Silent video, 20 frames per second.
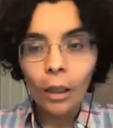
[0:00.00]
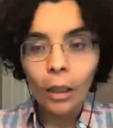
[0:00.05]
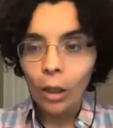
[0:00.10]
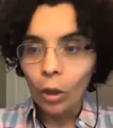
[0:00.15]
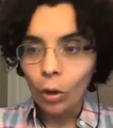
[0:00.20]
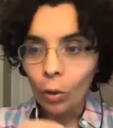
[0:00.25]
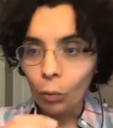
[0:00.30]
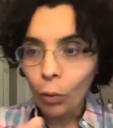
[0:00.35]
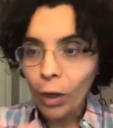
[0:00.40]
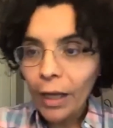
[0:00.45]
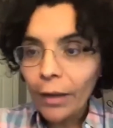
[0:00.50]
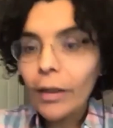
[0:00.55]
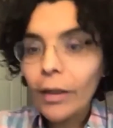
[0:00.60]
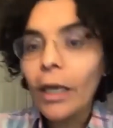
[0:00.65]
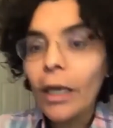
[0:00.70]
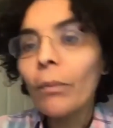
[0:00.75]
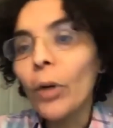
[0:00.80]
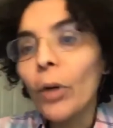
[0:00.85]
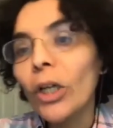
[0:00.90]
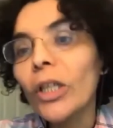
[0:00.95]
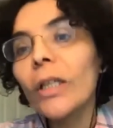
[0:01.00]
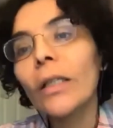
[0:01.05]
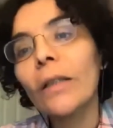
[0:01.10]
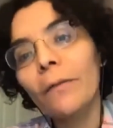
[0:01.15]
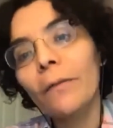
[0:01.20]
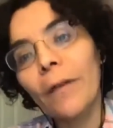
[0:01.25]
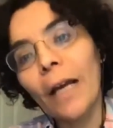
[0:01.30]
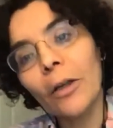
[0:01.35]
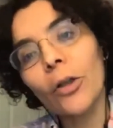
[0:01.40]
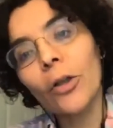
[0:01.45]
with the emergent
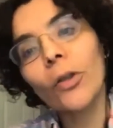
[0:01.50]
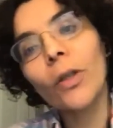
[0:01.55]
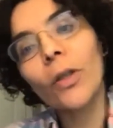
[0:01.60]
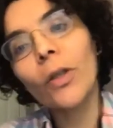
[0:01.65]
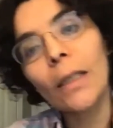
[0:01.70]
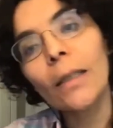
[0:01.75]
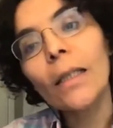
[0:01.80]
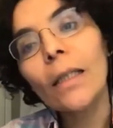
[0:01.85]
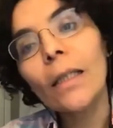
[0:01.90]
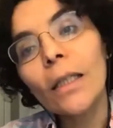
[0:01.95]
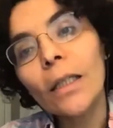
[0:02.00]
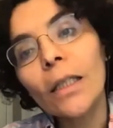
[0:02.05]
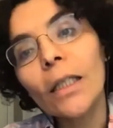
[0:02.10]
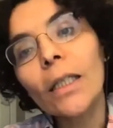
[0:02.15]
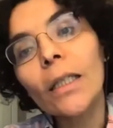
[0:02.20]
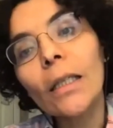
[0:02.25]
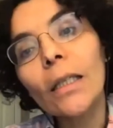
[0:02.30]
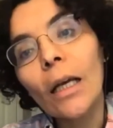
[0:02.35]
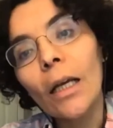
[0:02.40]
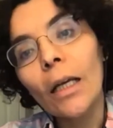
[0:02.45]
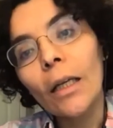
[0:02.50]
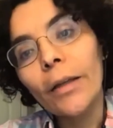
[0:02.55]
infectious diseases